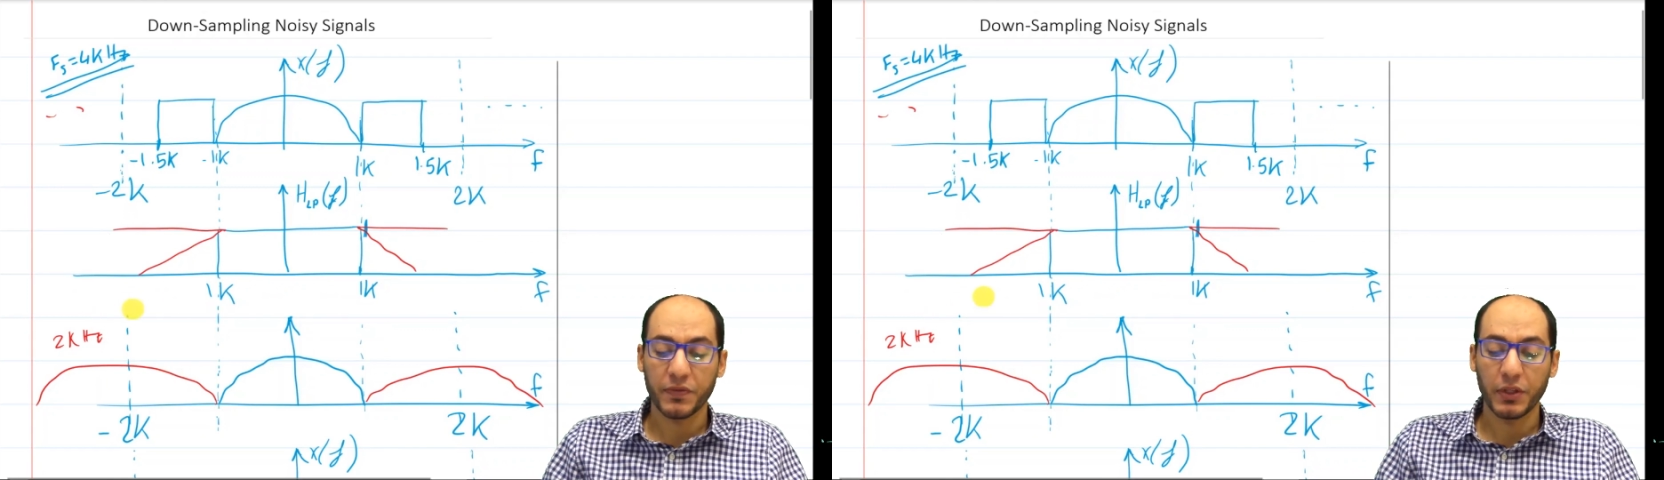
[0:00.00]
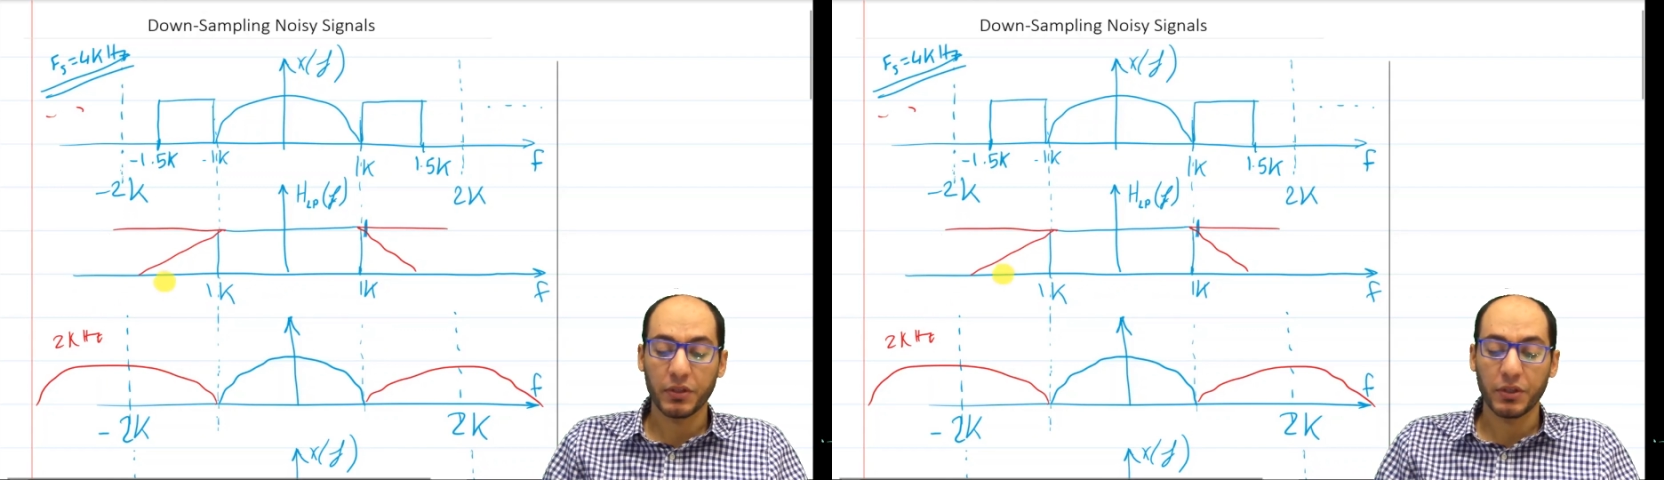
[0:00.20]

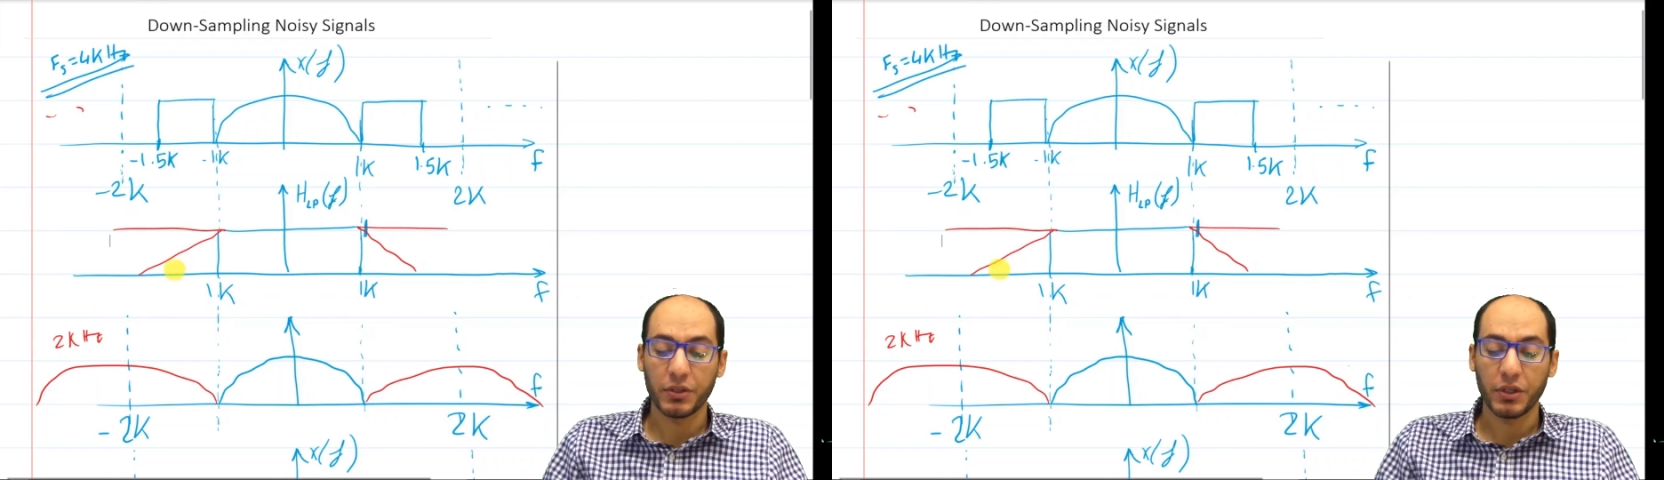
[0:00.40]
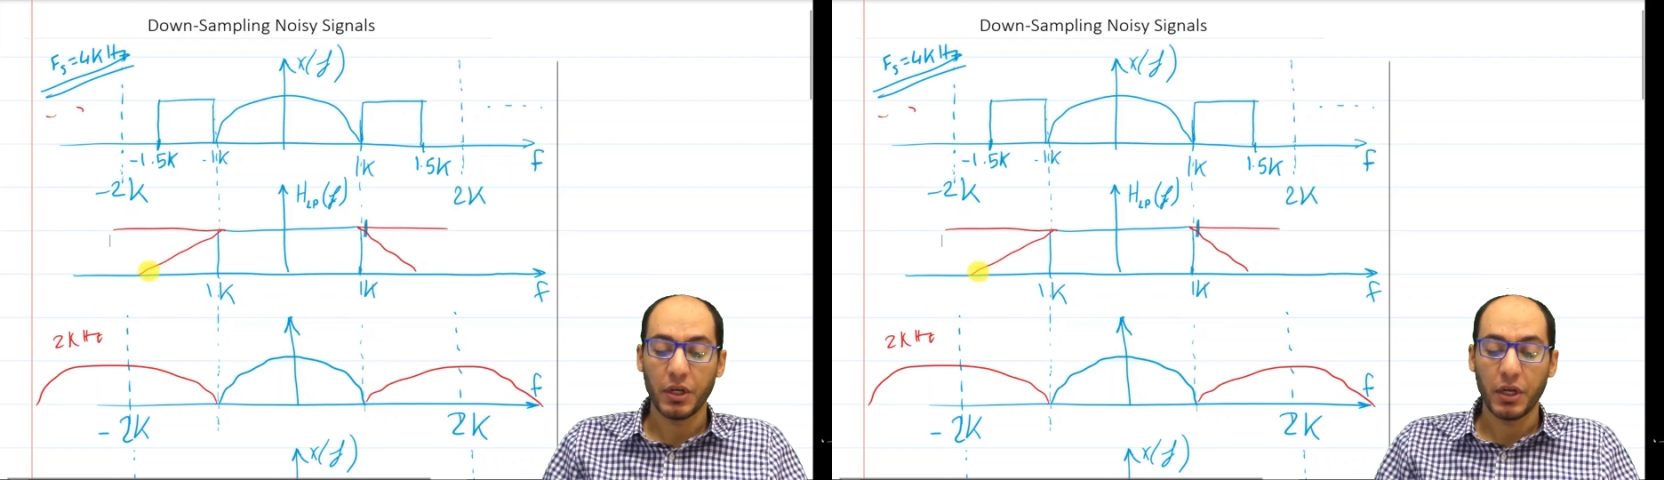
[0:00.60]

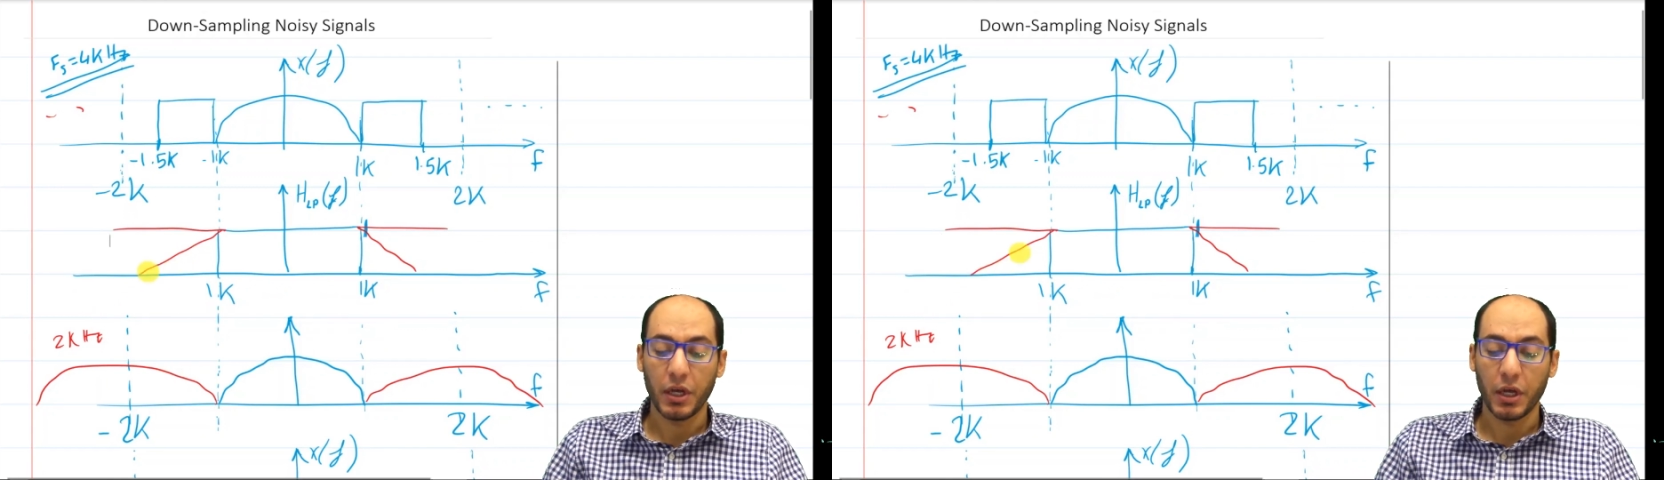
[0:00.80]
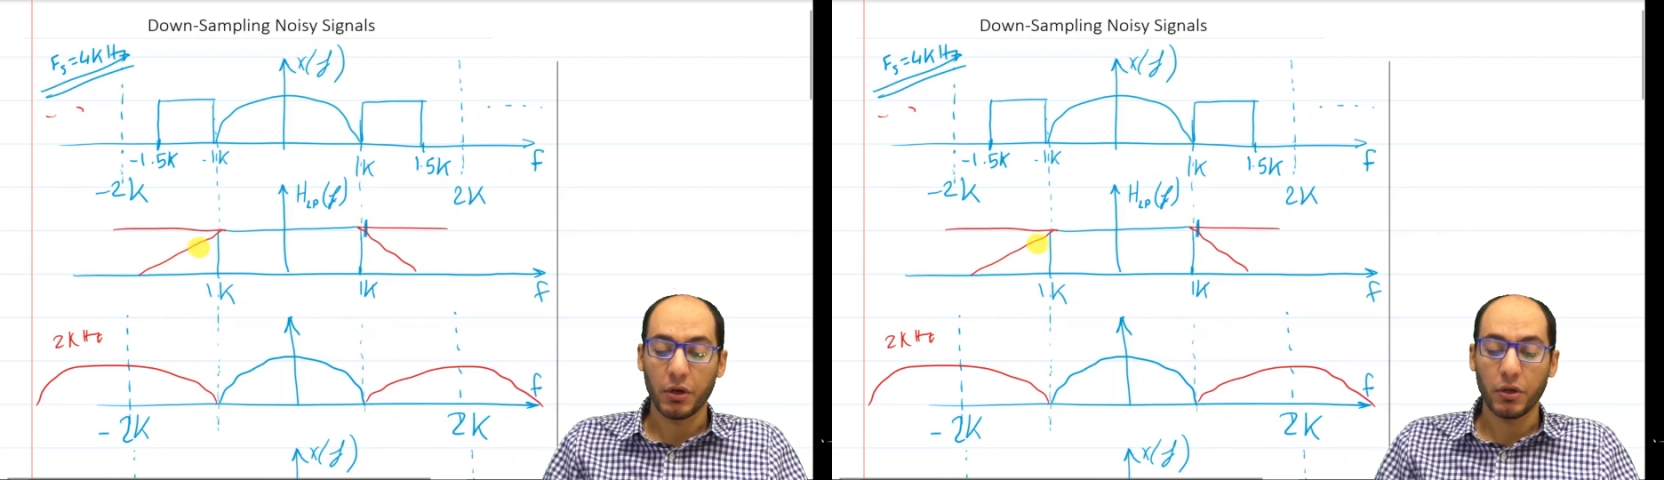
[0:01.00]
filter
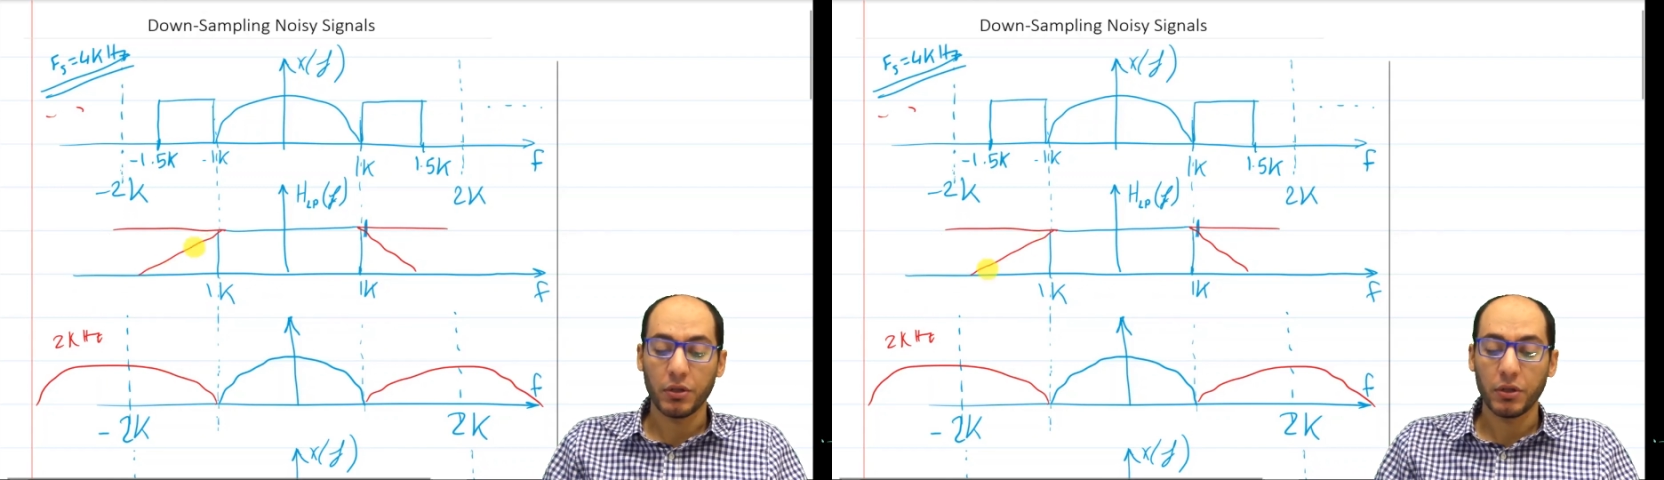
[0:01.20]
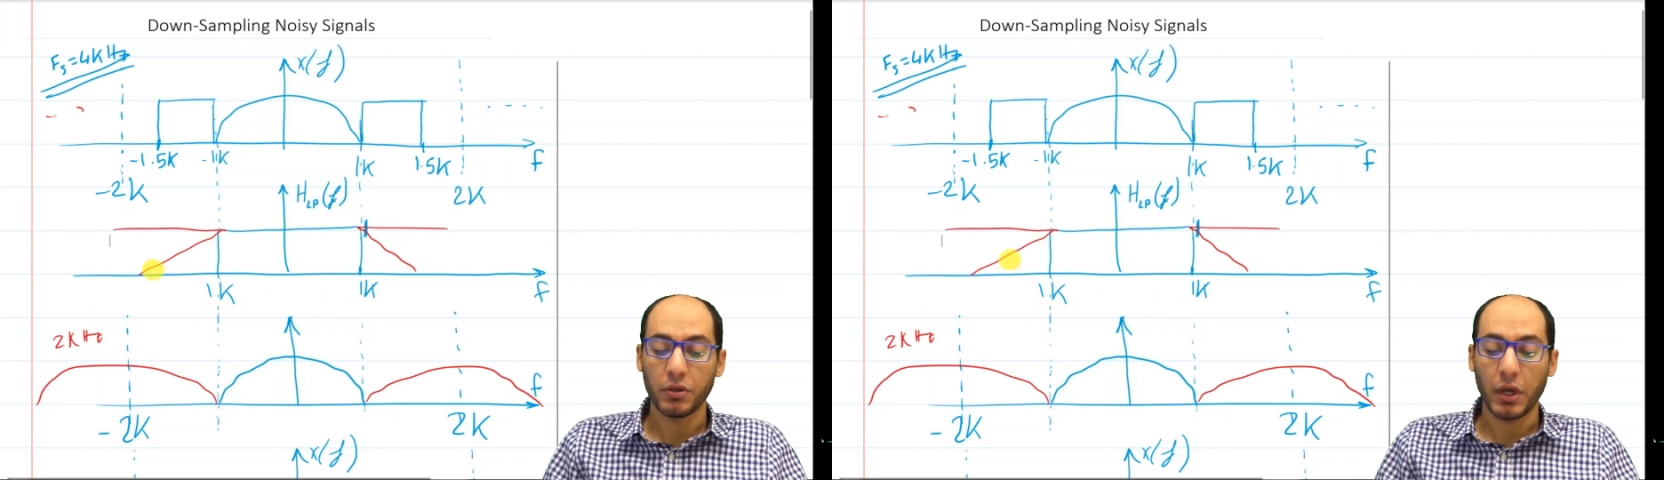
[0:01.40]
at
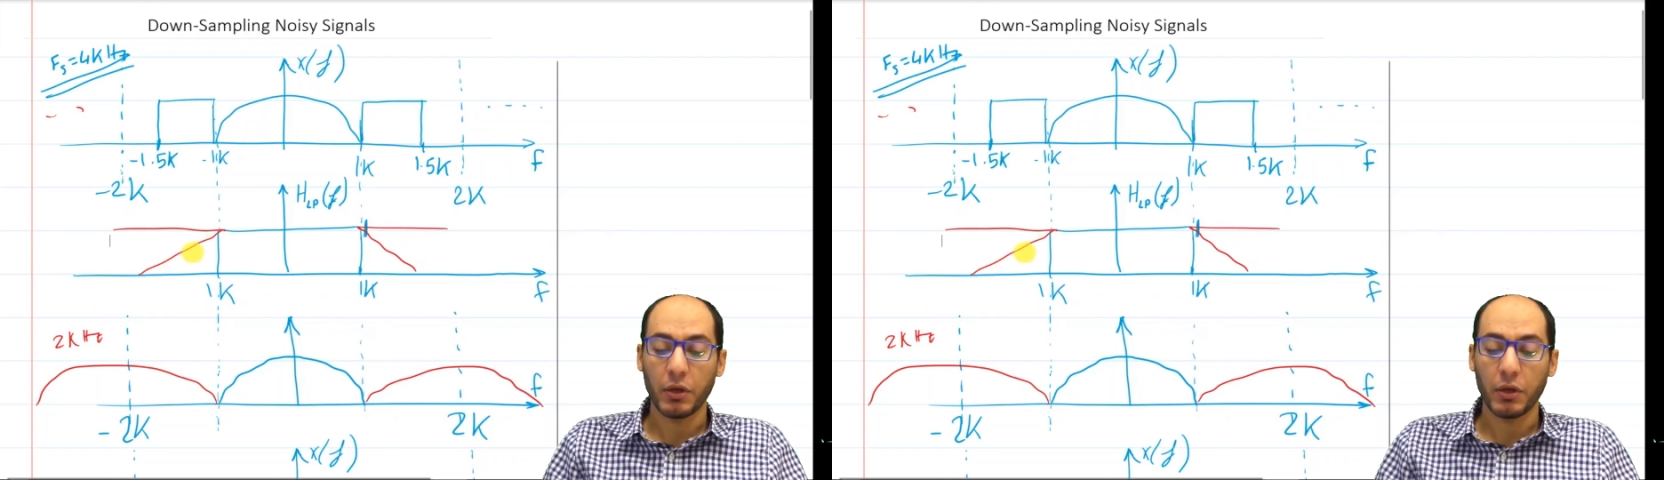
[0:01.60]
all,